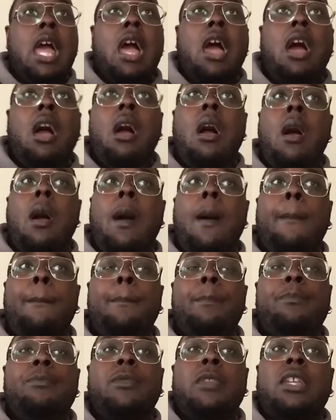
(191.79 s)

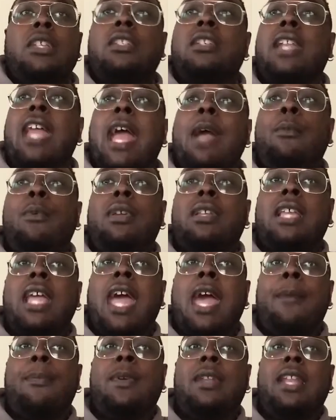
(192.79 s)
So that was
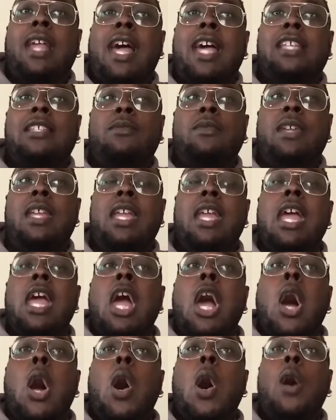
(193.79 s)
happened last week.
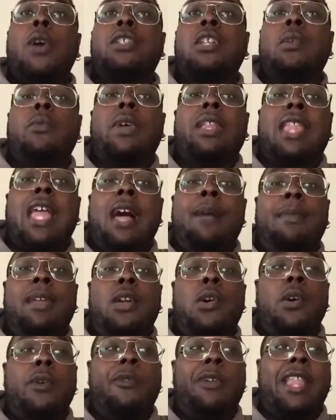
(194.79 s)
Also, without me
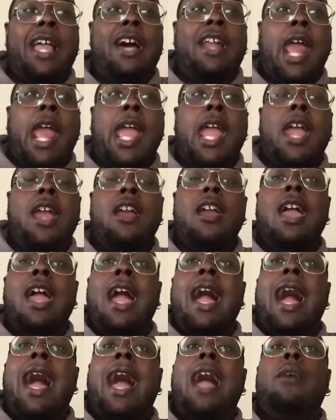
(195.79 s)
going without air,
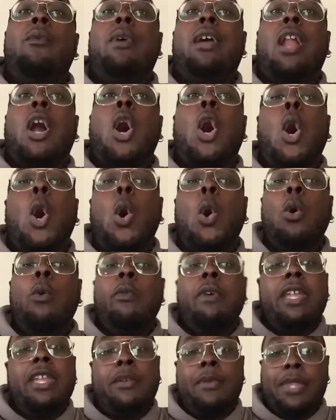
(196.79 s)
I went a whole
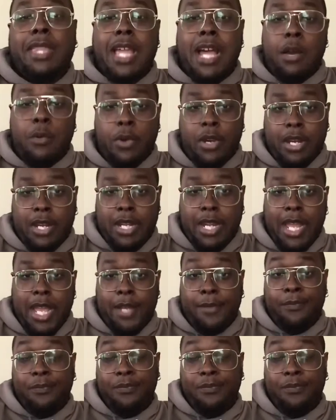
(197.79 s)
week without working out.